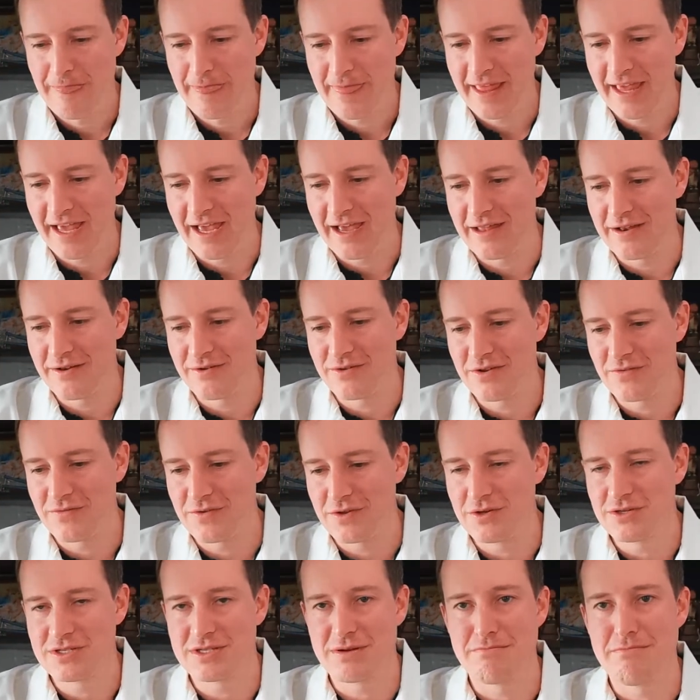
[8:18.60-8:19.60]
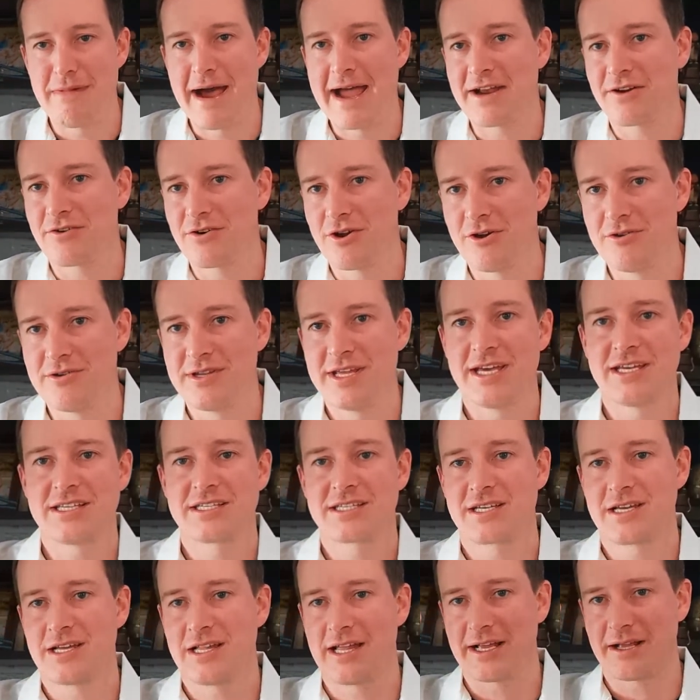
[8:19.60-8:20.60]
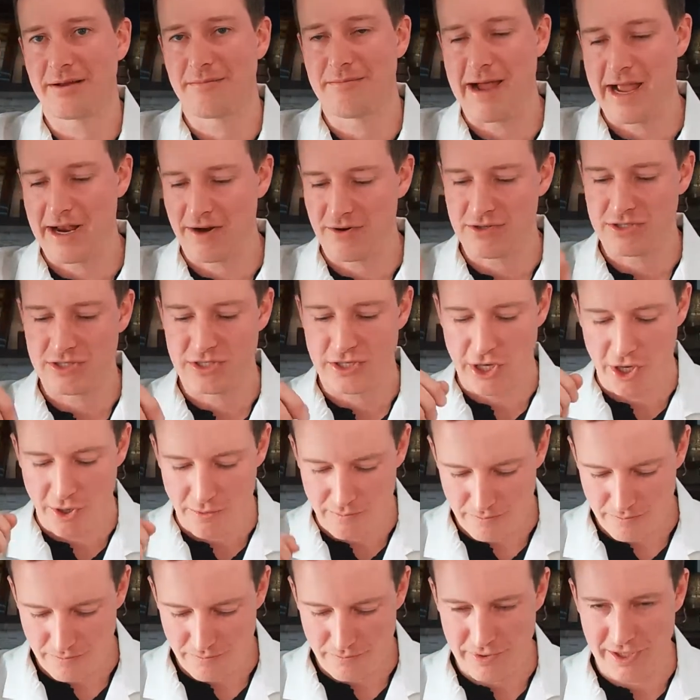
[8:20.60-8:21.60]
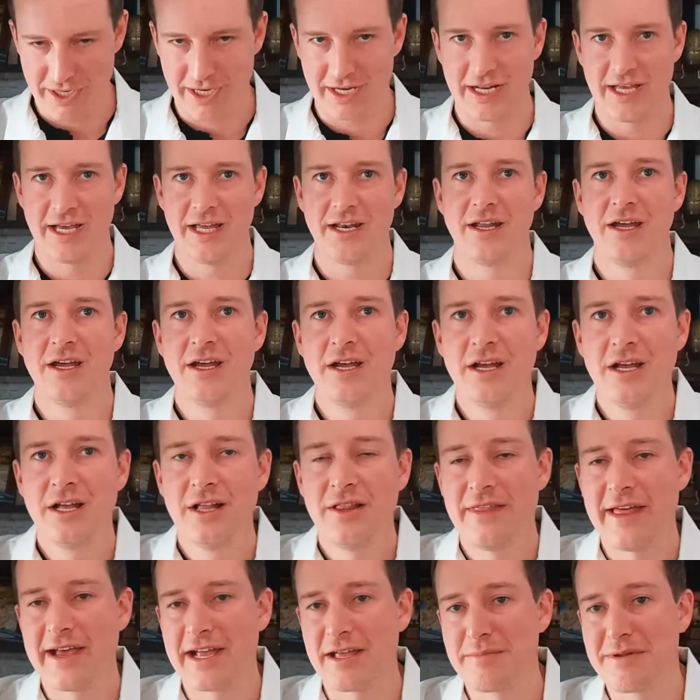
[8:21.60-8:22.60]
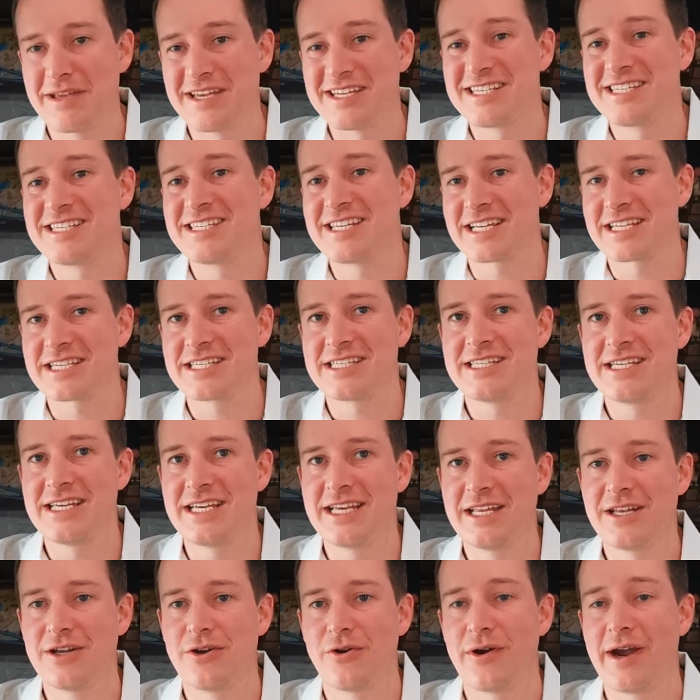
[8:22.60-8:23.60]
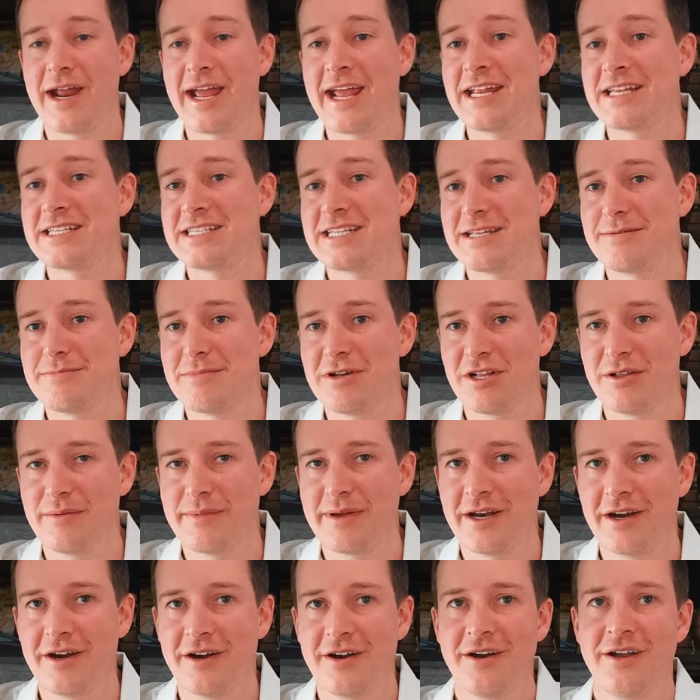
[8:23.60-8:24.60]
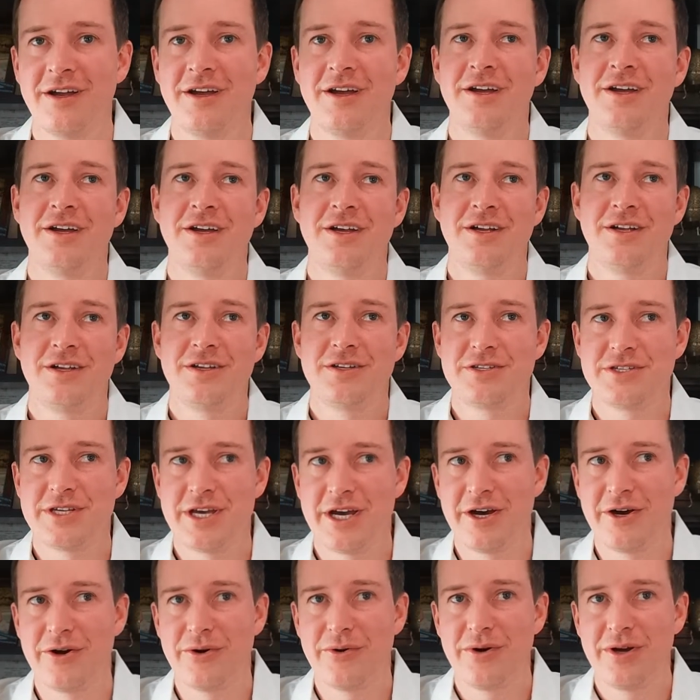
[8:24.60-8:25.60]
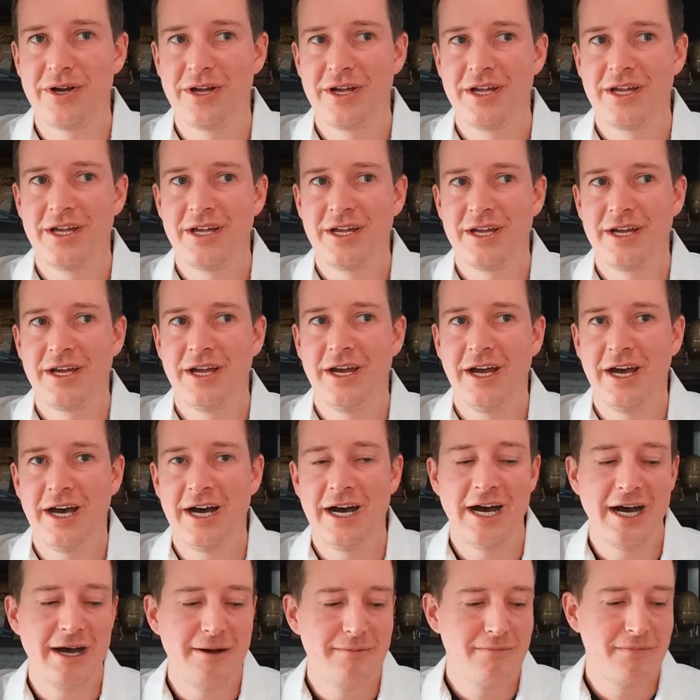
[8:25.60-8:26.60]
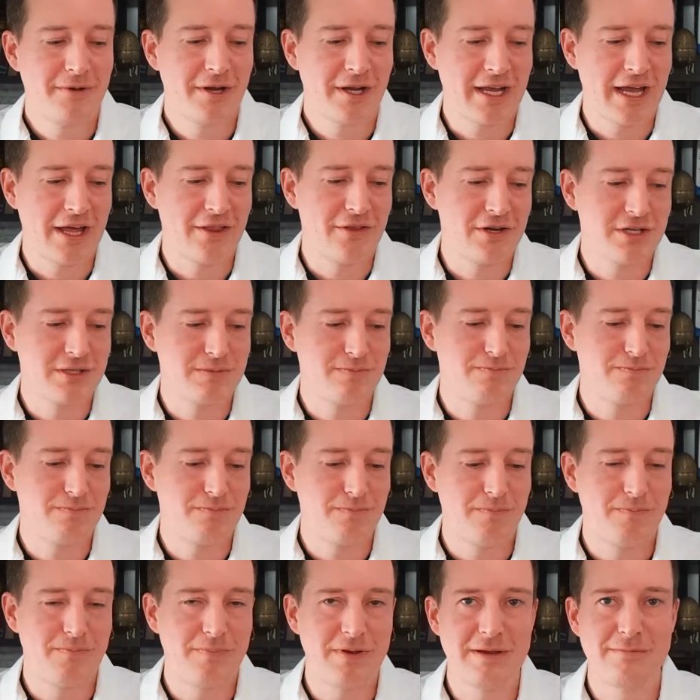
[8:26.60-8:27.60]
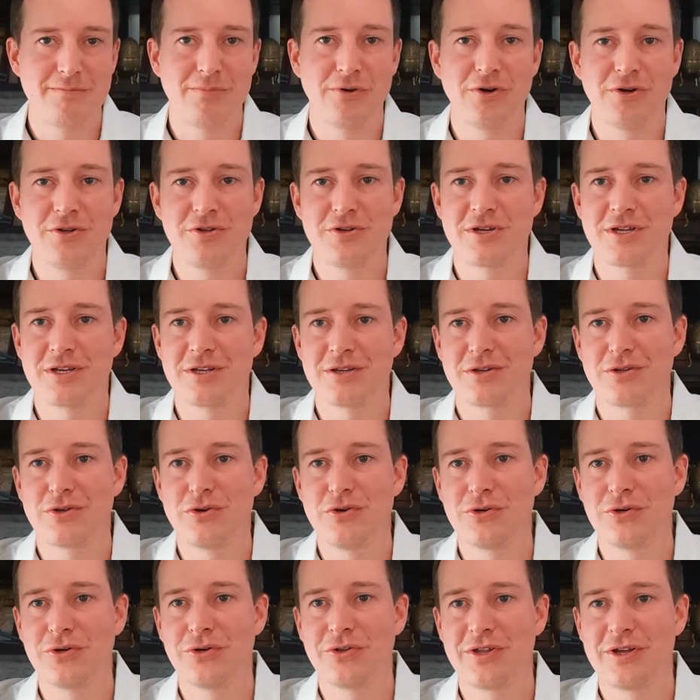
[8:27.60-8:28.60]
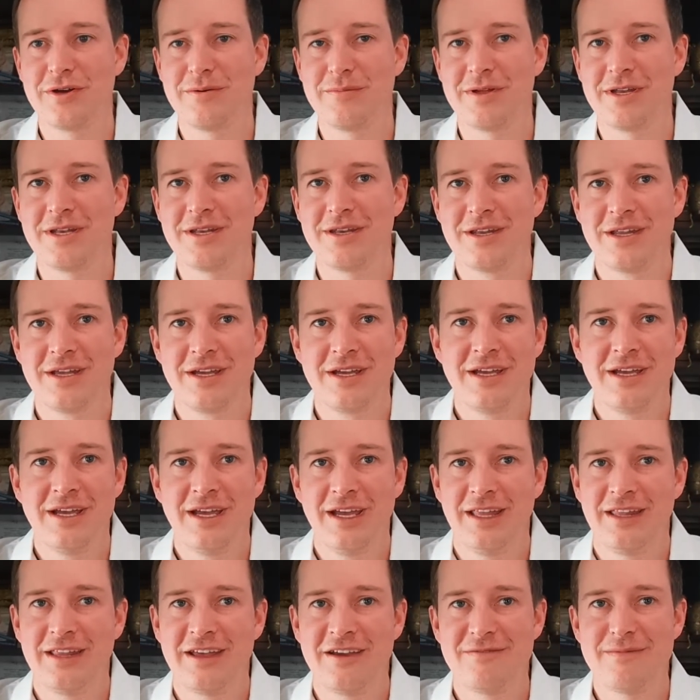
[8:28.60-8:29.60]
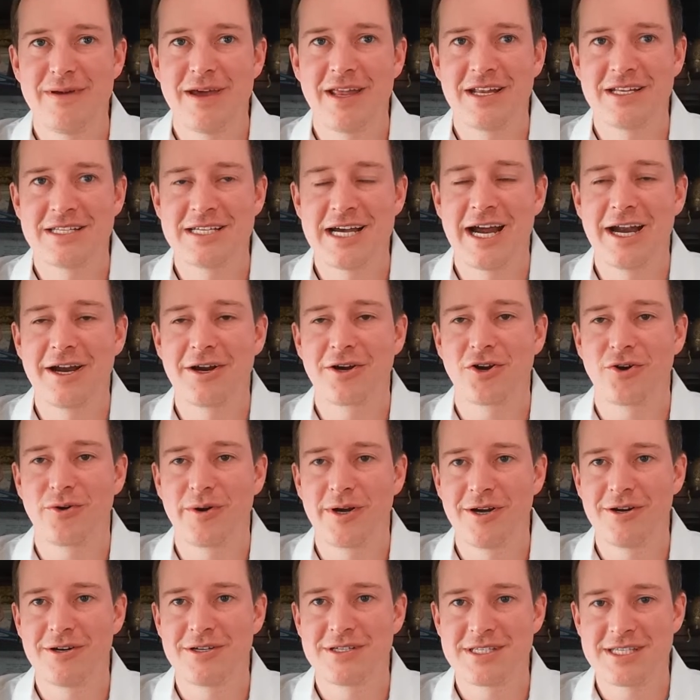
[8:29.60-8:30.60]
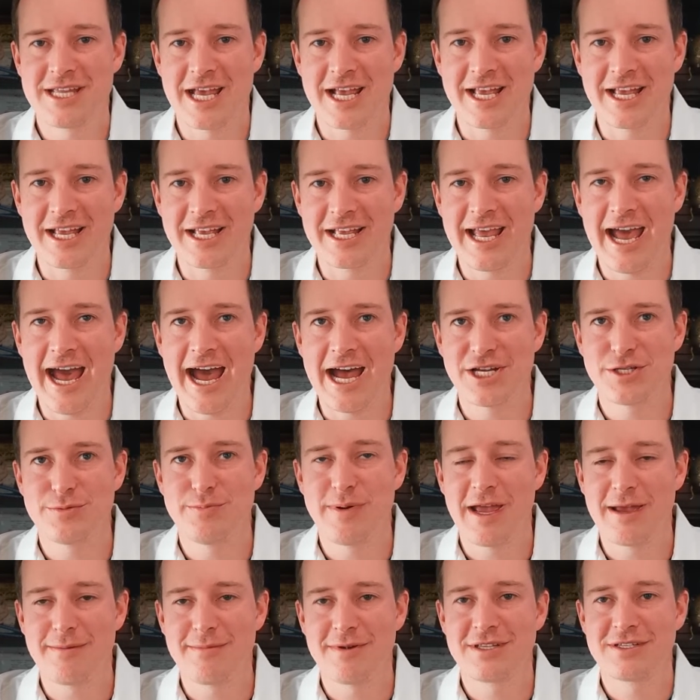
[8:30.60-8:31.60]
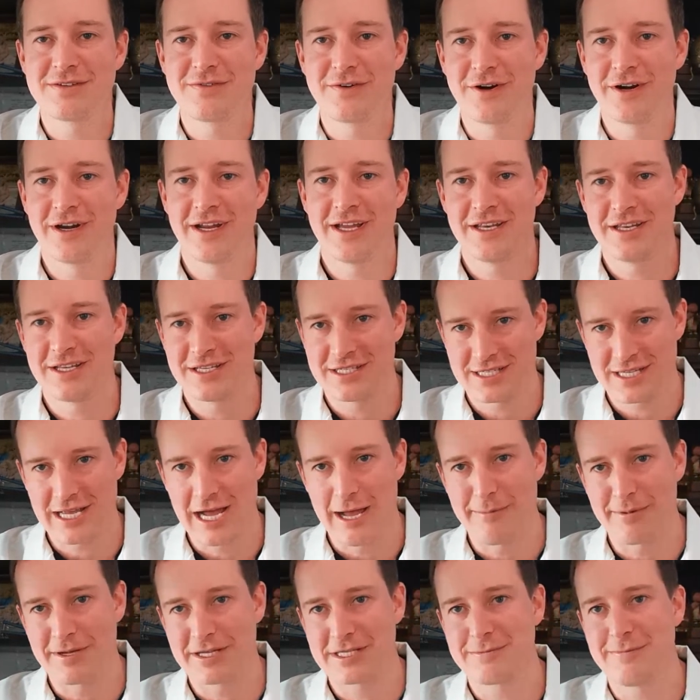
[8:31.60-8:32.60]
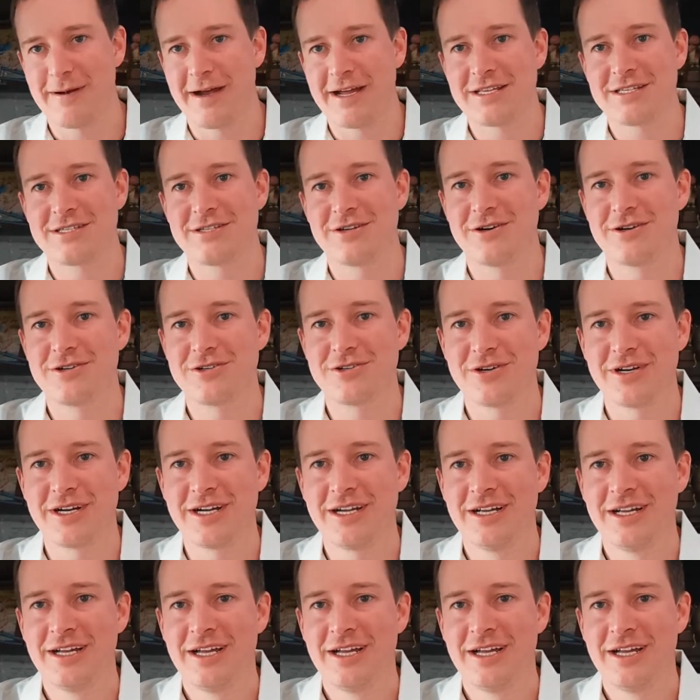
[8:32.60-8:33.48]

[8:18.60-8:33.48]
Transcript: And if you use a micro disc, like microscope, bring it in, that can be a 16 or 18 millimeter. So, uh, again, there's people you can Google them, and they've made entire careers taking cash payments for endoscopic spine surgery.